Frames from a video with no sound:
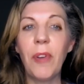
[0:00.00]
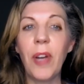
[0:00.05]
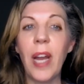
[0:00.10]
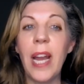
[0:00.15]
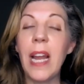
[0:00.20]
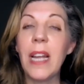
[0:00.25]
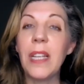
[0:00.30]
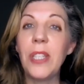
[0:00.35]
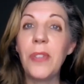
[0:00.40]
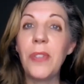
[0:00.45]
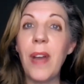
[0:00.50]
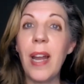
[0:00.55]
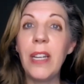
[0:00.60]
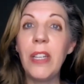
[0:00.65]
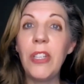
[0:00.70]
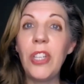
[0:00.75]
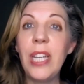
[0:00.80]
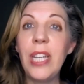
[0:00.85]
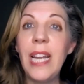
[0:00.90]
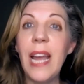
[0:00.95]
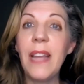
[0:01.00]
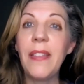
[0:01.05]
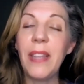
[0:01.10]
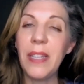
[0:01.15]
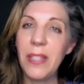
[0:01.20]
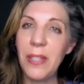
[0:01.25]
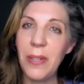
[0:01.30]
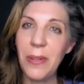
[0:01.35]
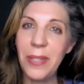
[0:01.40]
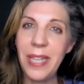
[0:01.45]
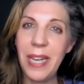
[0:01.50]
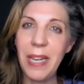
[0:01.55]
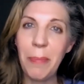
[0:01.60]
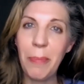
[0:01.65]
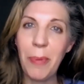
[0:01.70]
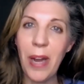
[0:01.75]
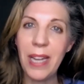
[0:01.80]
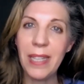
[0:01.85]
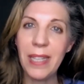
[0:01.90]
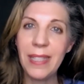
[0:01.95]
for AI Strategy at the
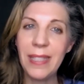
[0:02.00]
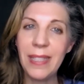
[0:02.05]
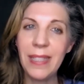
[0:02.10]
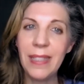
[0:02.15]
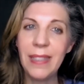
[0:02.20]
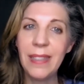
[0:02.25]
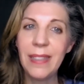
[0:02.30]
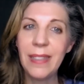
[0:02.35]
Associated Press.